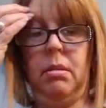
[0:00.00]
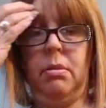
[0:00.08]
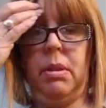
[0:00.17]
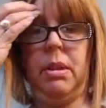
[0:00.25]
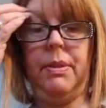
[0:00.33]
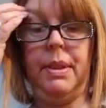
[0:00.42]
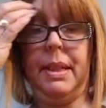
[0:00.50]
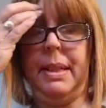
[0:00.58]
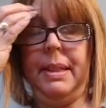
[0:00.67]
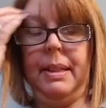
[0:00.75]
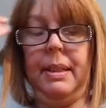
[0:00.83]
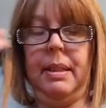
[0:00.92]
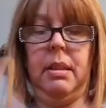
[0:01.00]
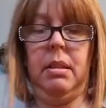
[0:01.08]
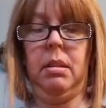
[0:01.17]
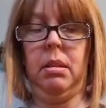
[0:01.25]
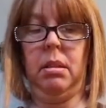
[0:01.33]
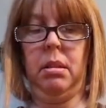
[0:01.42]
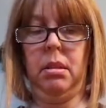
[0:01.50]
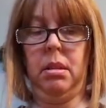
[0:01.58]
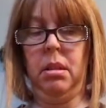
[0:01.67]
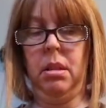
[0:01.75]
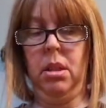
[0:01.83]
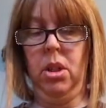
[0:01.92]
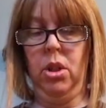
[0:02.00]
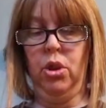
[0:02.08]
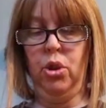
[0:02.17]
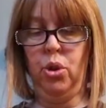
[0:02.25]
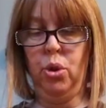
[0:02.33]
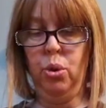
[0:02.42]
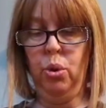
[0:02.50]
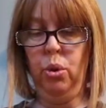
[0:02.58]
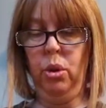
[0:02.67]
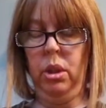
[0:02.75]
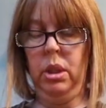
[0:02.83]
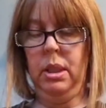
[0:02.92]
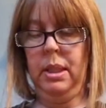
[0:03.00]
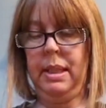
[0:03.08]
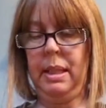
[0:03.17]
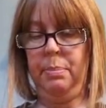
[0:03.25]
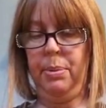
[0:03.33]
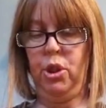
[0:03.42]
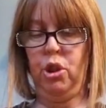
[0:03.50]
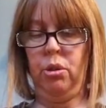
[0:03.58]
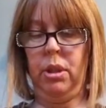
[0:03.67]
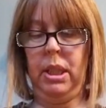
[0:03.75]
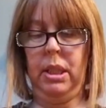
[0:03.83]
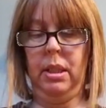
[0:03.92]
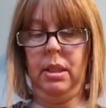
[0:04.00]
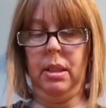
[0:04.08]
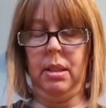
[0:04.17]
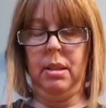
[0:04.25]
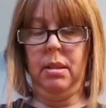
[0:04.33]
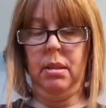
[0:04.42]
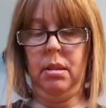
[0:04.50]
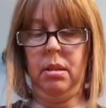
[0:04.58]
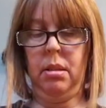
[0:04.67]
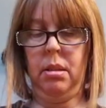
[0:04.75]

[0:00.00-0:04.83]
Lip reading: whatever that is. Dual temperature heat gun.